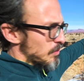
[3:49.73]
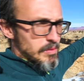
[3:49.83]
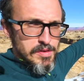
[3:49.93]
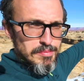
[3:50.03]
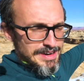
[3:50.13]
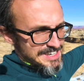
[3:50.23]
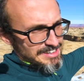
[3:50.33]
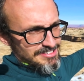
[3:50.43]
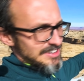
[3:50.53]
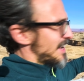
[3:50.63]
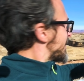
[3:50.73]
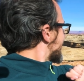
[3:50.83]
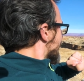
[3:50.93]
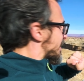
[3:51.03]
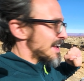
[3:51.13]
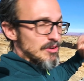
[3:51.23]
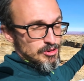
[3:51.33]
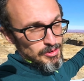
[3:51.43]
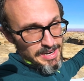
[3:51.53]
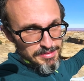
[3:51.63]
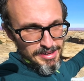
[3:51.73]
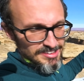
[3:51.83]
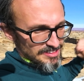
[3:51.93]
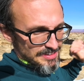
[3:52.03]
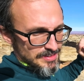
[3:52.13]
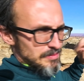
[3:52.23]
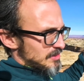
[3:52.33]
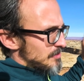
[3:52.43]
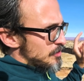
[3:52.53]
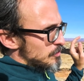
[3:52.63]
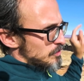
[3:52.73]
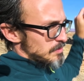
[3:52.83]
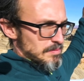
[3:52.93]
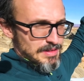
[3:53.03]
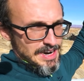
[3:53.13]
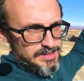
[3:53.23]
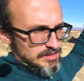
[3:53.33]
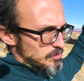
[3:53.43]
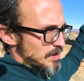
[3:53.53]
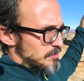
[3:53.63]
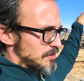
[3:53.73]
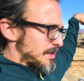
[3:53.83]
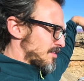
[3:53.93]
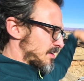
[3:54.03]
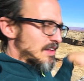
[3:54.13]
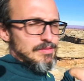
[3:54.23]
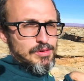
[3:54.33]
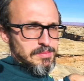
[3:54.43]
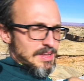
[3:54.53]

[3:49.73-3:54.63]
where we've been yesterday. They look really amazing, but the view from up there is way more amazing than from